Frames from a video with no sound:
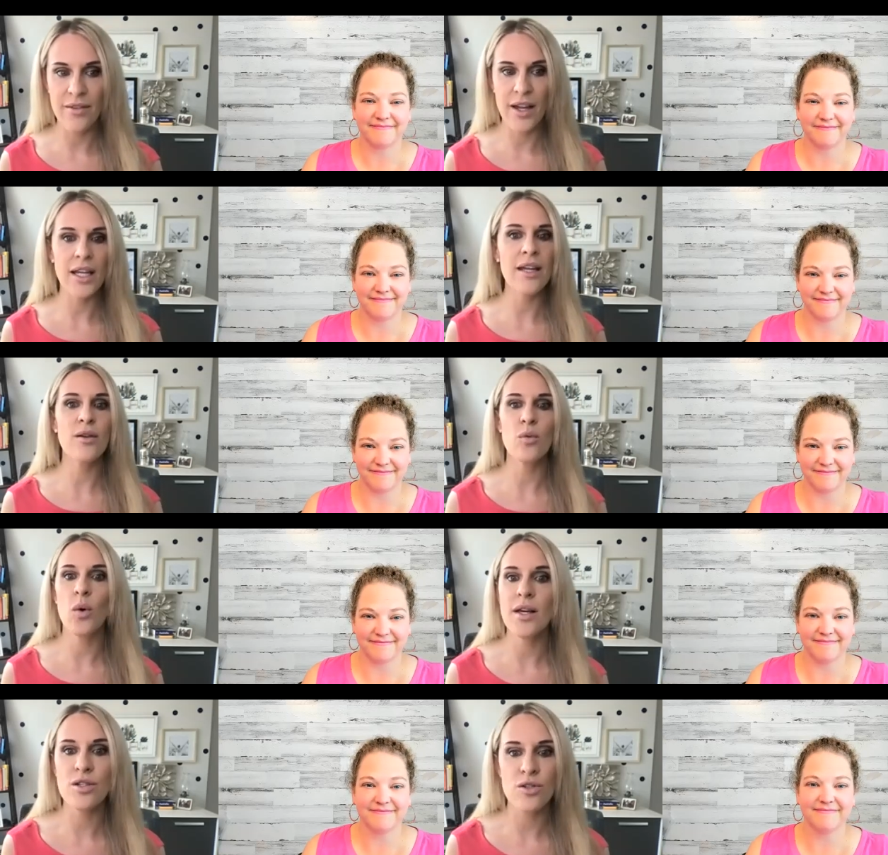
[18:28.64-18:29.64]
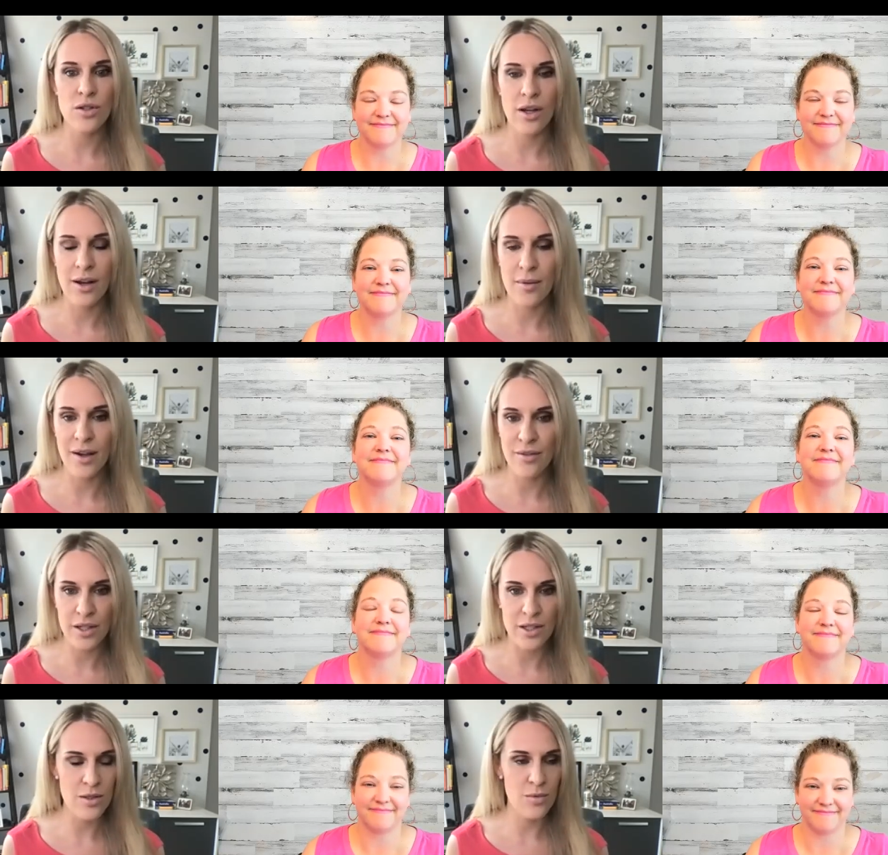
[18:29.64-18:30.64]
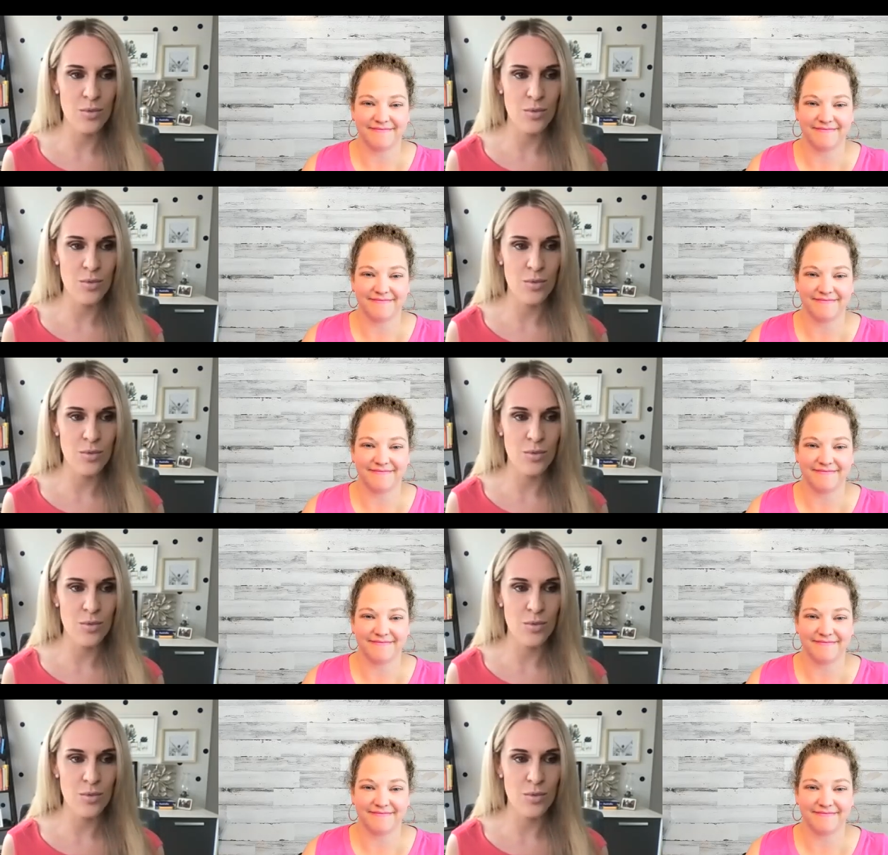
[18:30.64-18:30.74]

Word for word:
Speaker 1: event, even once or um, every